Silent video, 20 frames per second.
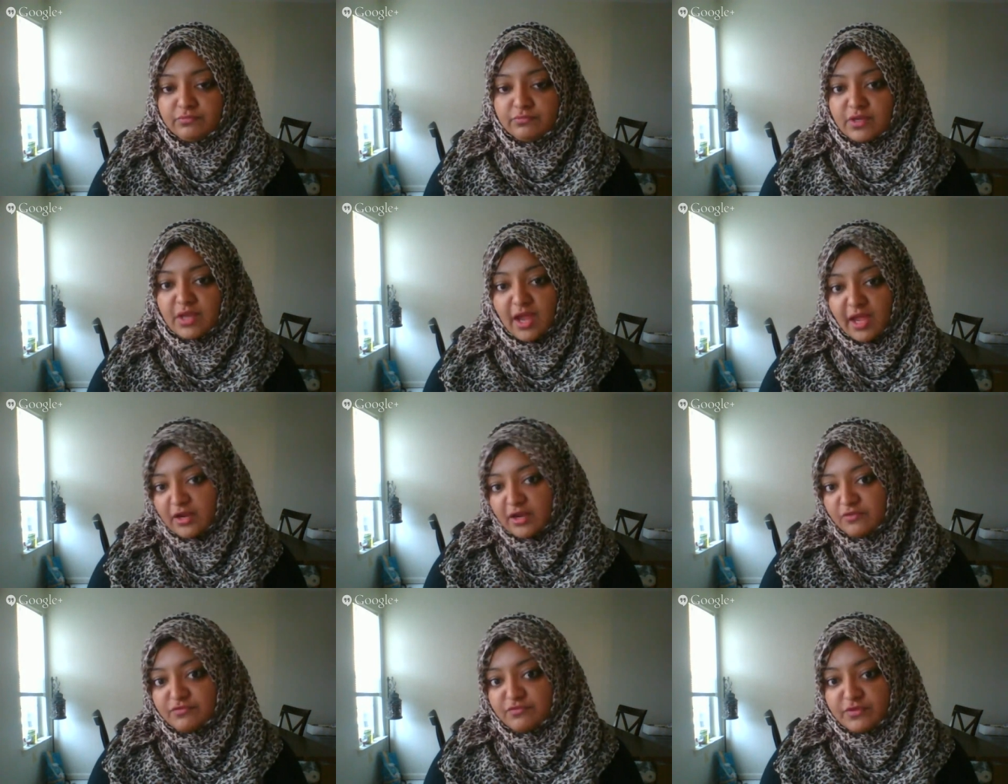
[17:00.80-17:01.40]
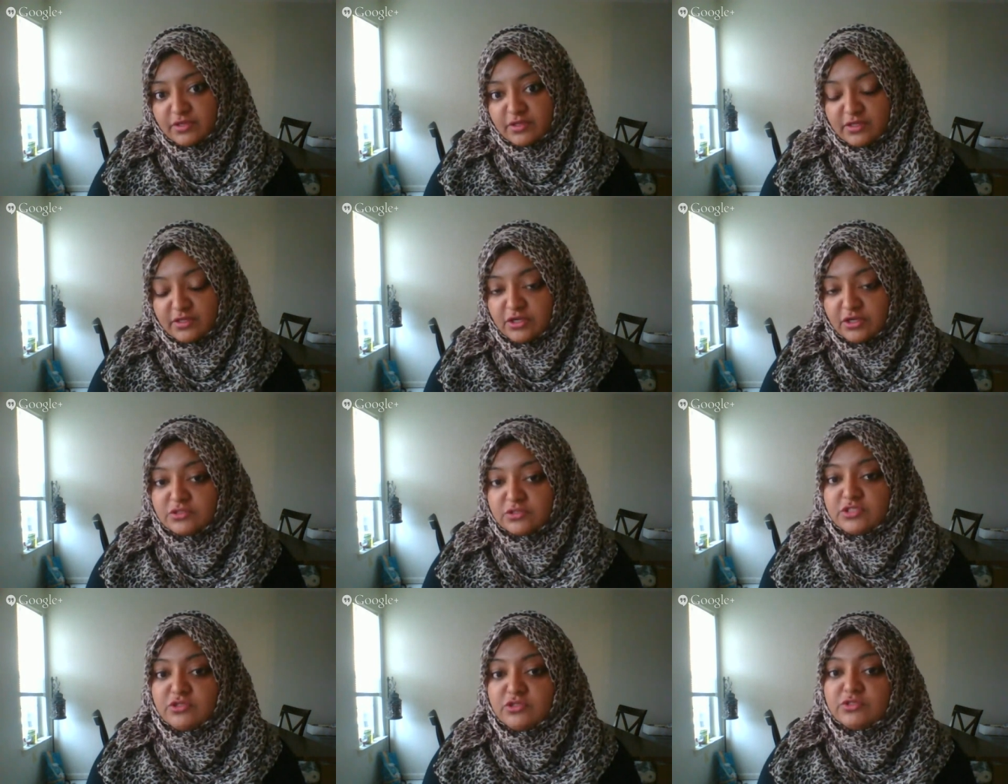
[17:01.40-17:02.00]
kind of,
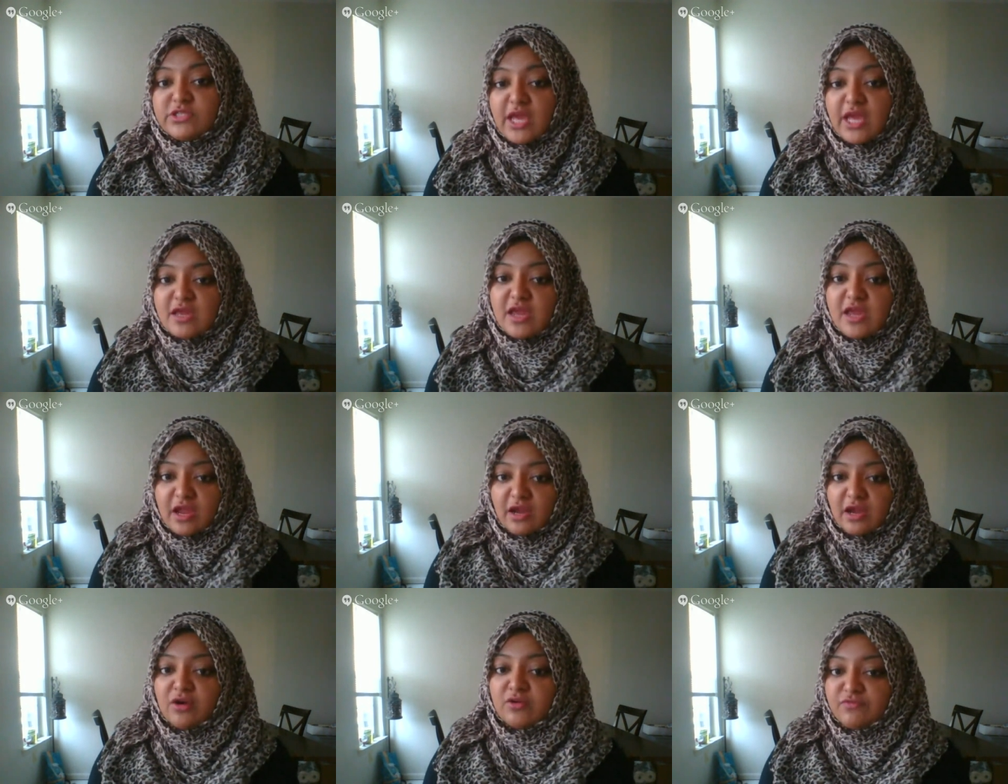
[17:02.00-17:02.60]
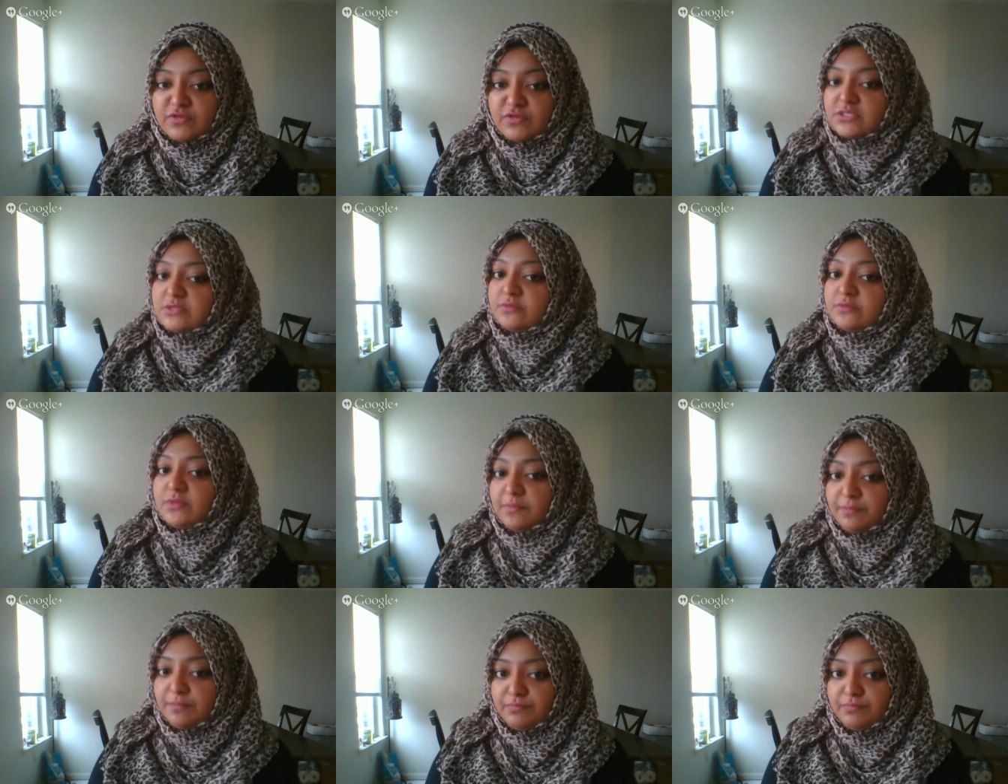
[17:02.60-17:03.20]
you take care of
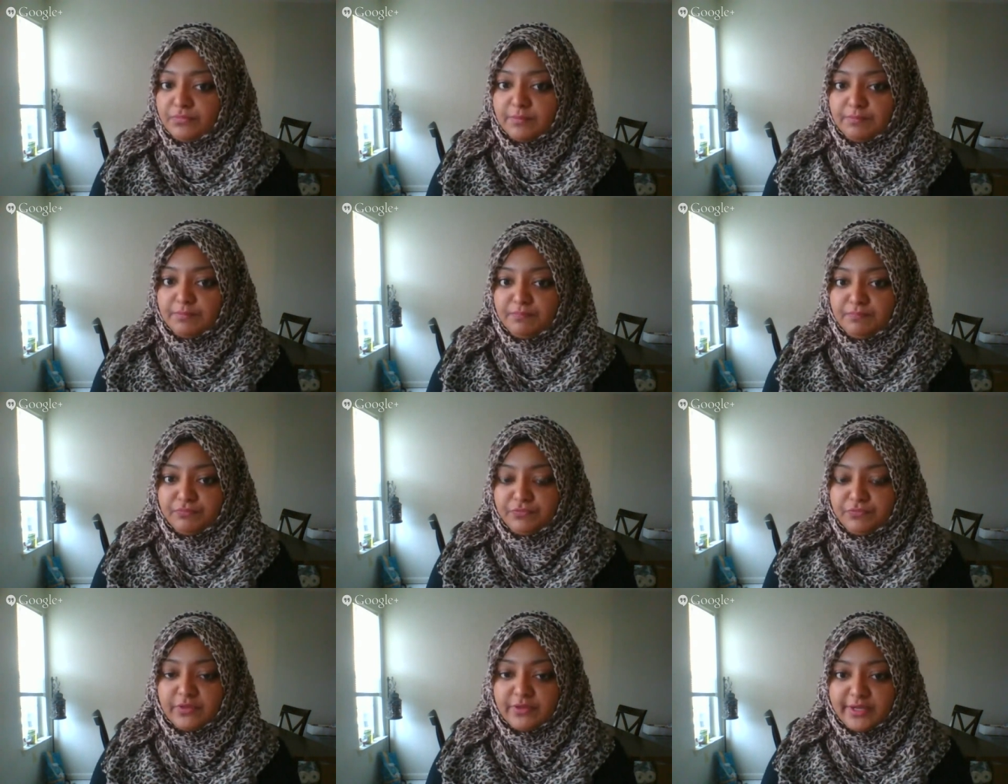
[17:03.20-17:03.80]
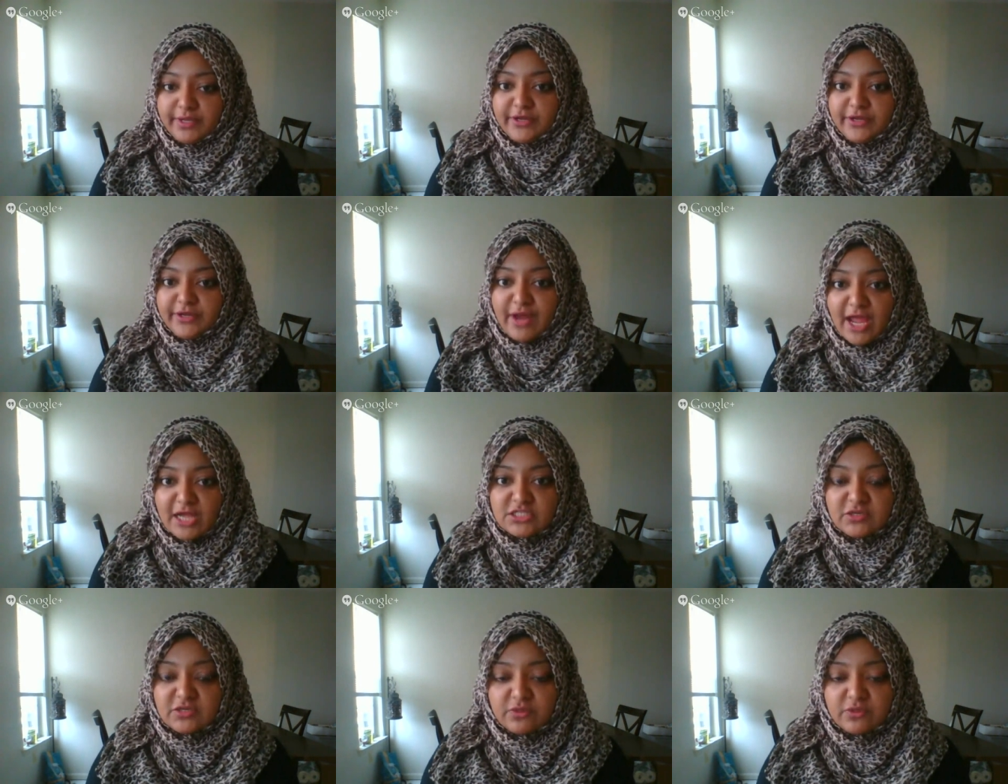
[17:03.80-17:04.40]
the
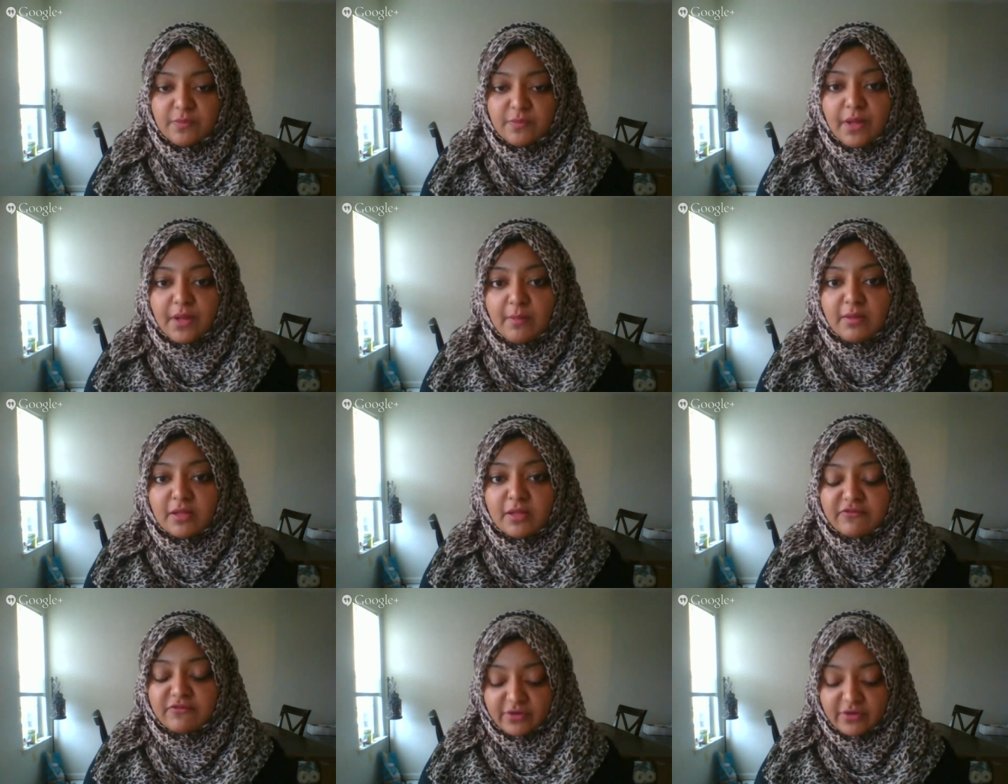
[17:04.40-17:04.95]
interacting with the public